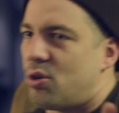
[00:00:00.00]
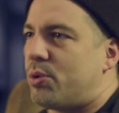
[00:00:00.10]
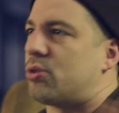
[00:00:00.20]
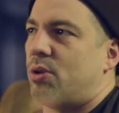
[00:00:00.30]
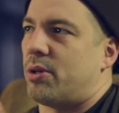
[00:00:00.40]

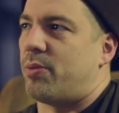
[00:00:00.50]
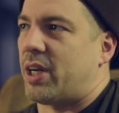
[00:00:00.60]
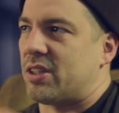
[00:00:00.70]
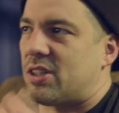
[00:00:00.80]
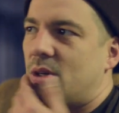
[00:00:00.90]
going to all the
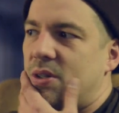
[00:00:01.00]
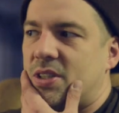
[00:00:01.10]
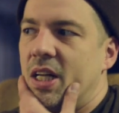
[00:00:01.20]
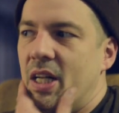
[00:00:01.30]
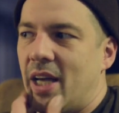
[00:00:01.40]
record
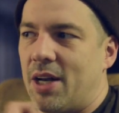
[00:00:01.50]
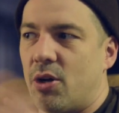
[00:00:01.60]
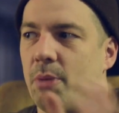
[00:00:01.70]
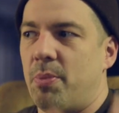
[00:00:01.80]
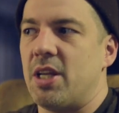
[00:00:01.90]
stores. And
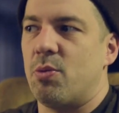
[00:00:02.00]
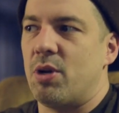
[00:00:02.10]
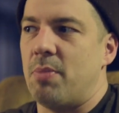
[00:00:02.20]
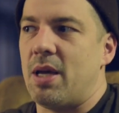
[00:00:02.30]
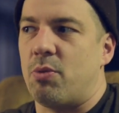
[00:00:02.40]
all the money
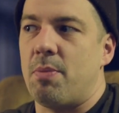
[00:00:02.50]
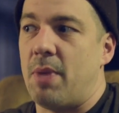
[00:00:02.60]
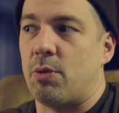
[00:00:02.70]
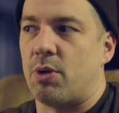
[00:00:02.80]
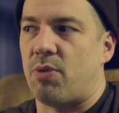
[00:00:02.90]
we
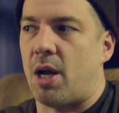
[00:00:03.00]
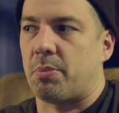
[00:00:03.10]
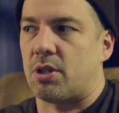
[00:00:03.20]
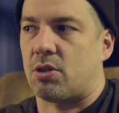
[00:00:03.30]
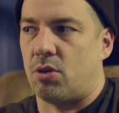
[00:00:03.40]
made with
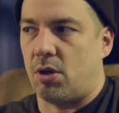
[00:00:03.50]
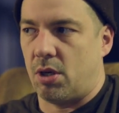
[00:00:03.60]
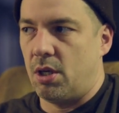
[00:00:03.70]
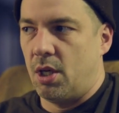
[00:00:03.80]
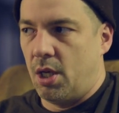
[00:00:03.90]
Rhyme Cut
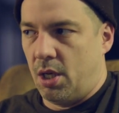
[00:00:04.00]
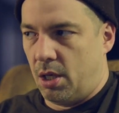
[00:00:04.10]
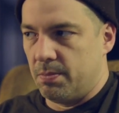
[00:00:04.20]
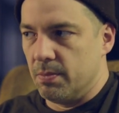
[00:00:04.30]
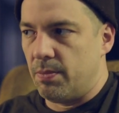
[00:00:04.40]
Core,
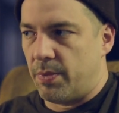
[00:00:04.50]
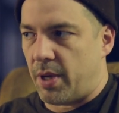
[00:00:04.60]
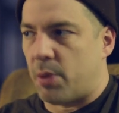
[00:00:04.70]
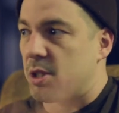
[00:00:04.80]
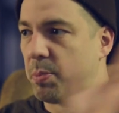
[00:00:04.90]
I was